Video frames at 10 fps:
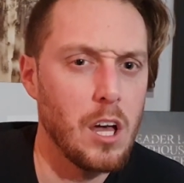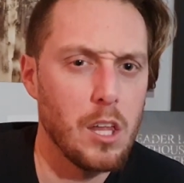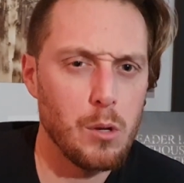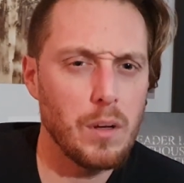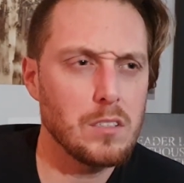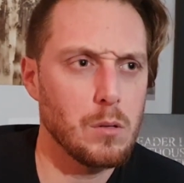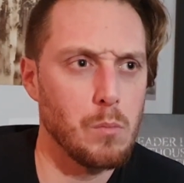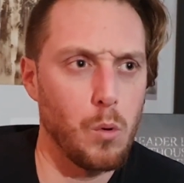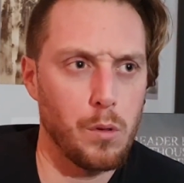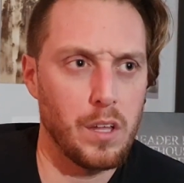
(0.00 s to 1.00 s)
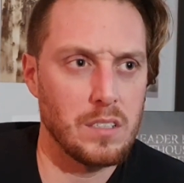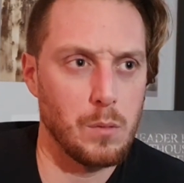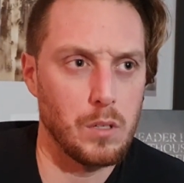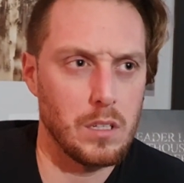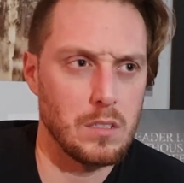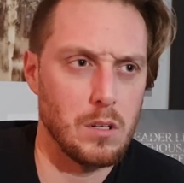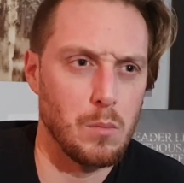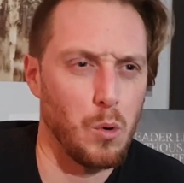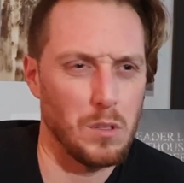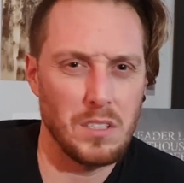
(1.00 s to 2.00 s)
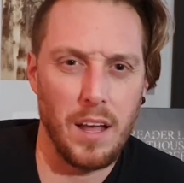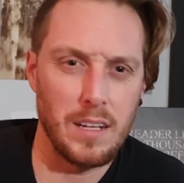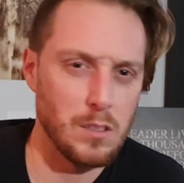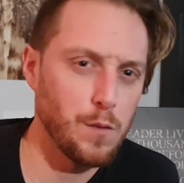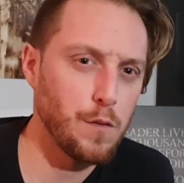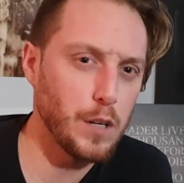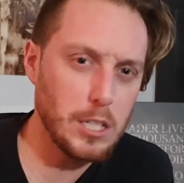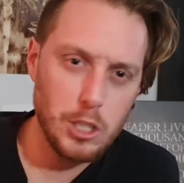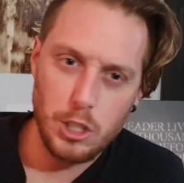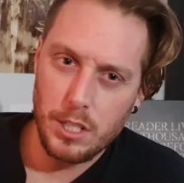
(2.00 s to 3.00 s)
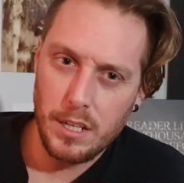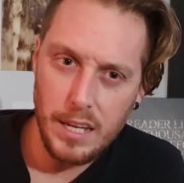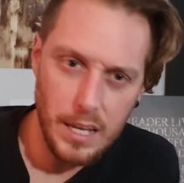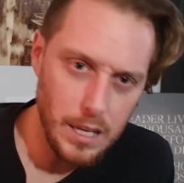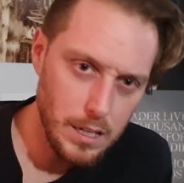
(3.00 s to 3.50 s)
The rest are more things I would consider more science fiction-y,